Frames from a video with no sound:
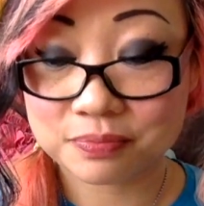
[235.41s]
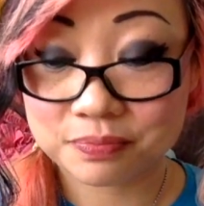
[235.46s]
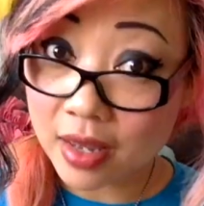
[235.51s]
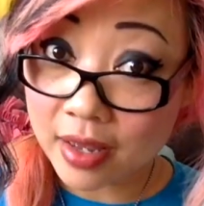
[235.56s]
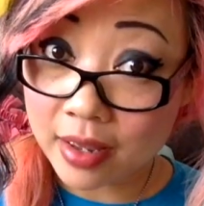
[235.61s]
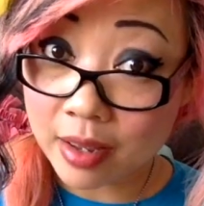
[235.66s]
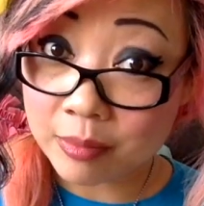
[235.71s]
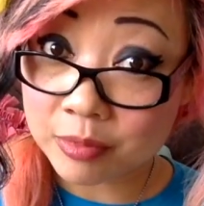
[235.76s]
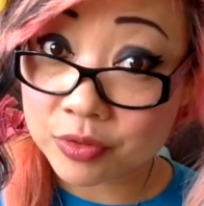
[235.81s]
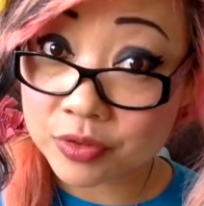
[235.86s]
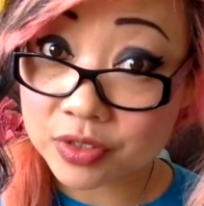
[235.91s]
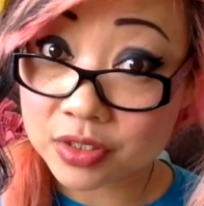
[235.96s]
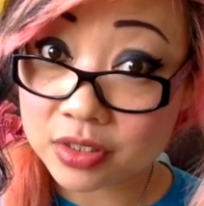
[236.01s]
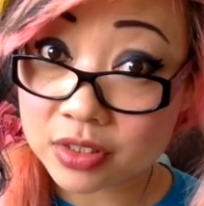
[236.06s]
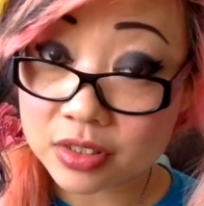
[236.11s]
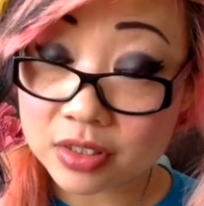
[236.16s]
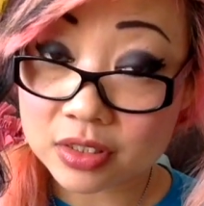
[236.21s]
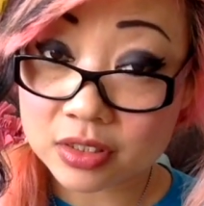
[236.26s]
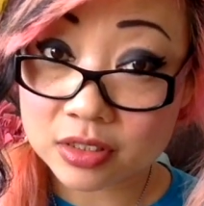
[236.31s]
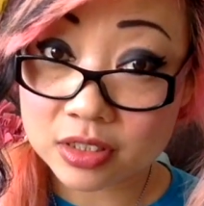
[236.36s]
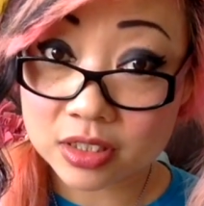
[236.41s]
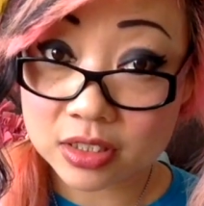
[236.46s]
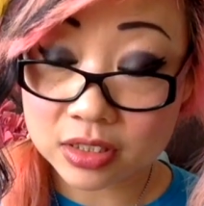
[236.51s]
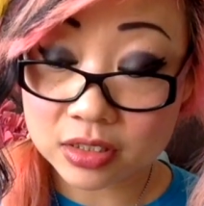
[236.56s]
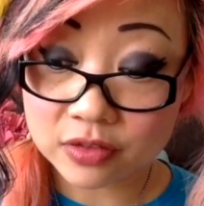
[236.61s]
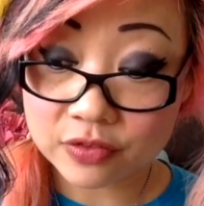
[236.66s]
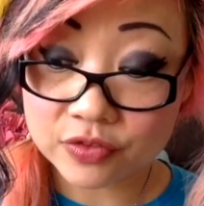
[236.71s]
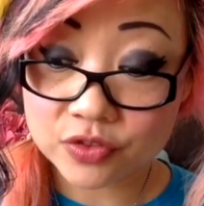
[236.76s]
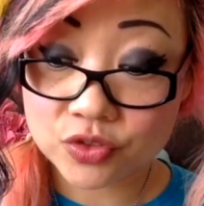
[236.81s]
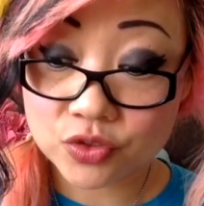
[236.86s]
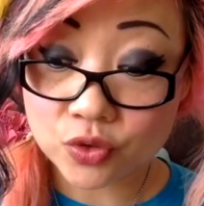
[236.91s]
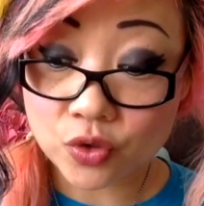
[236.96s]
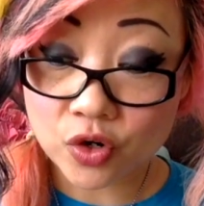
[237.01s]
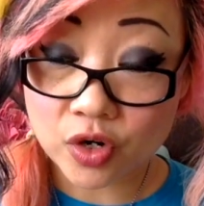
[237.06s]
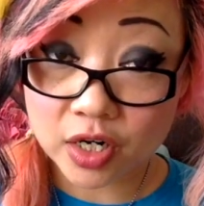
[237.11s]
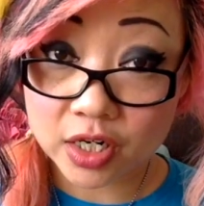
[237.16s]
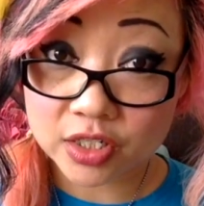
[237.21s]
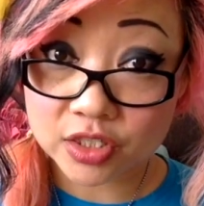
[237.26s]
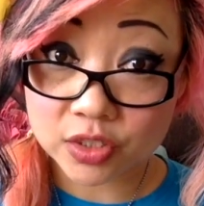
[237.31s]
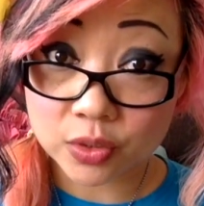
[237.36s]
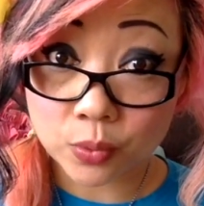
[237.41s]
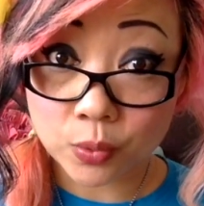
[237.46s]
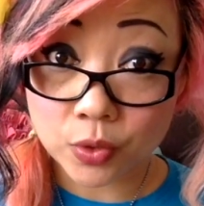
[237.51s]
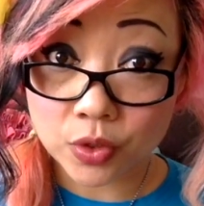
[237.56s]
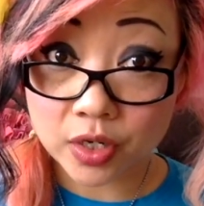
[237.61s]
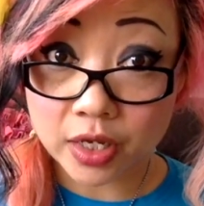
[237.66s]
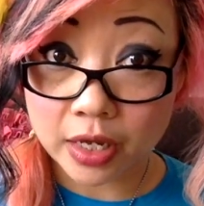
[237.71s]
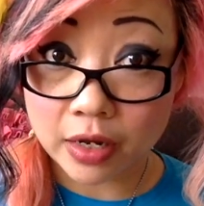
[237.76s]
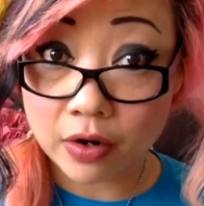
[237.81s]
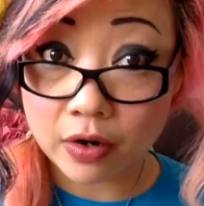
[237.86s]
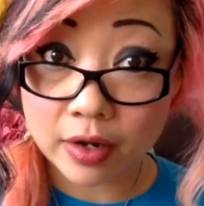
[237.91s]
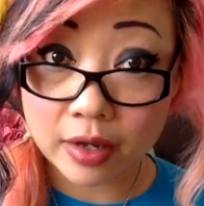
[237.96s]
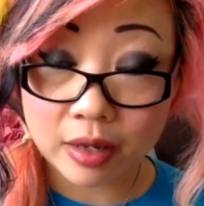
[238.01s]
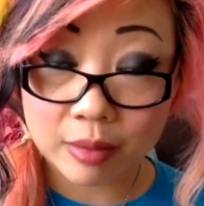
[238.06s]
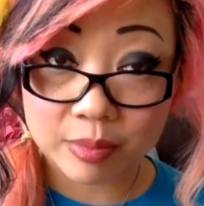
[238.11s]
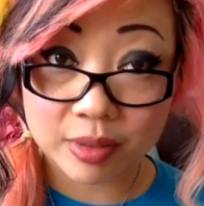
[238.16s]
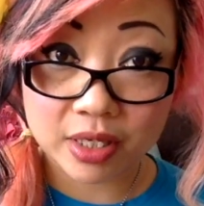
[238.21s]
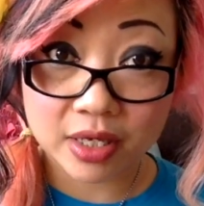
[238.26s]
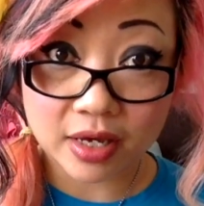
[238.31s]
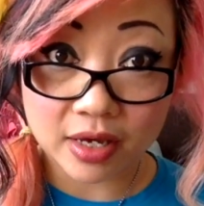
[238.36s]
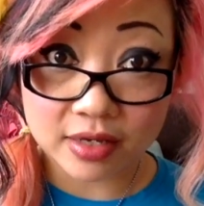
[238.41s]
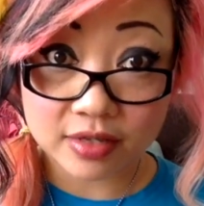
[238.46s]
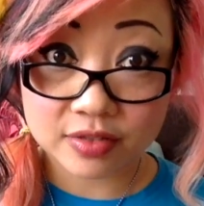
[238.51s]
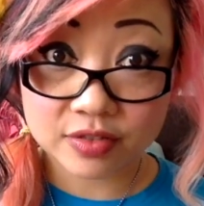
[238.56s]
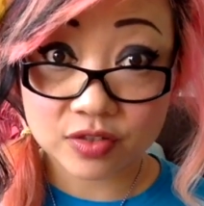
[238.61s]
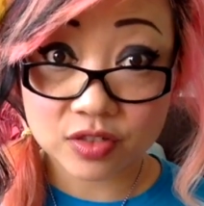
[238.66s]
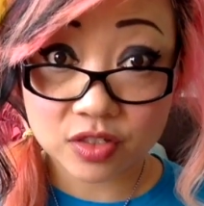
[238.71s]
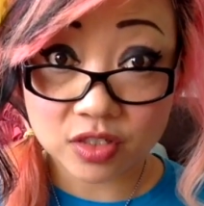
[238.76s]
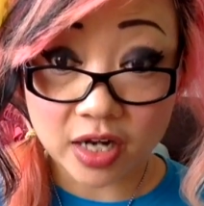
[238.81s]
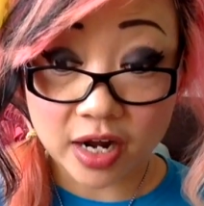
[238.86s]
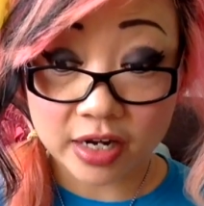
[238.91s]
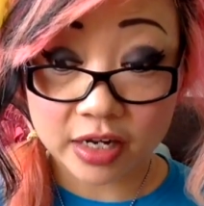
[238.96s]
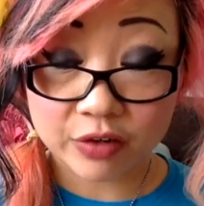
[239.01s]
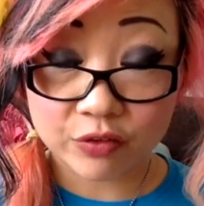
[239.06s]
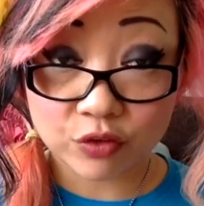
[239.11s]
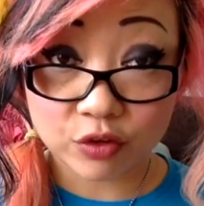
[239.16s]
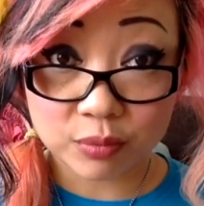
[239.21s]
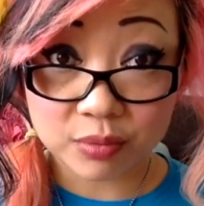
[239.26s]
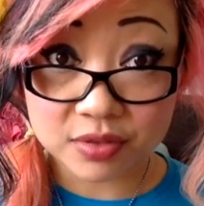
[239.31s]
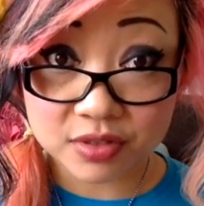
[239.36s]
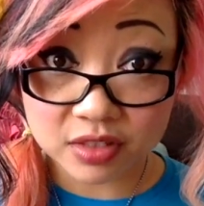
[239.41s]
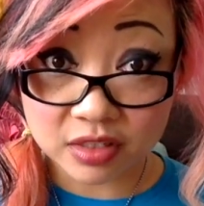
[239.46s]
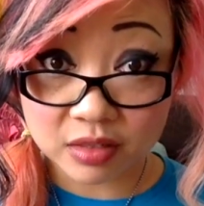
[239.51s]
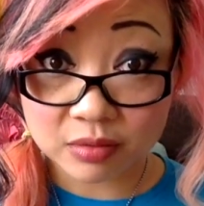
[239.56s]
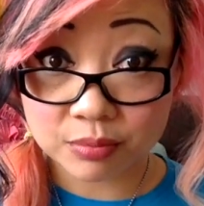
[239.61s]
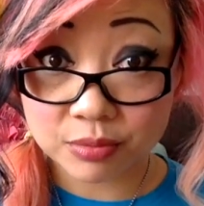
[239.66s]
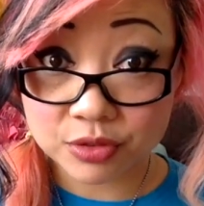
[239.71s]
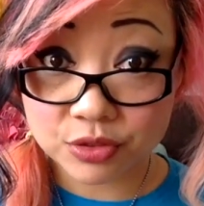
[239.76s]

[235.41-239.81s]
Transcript: I am losing a good deal of storage and work area because the dining room is in